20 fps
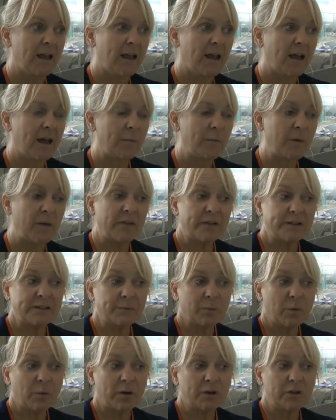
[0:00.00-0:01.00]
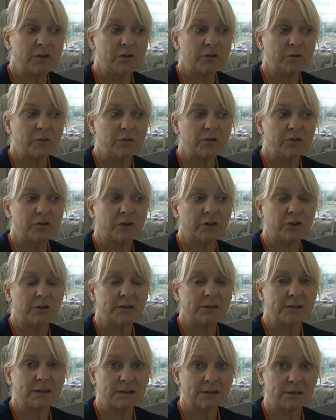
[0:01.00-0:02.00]
At this point, your tutor
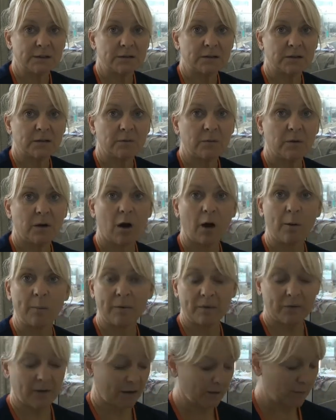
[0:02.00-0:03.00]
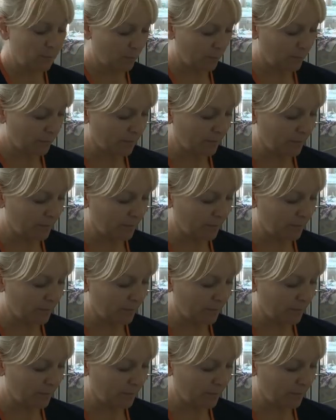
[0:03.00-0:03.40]
is just hoping that you've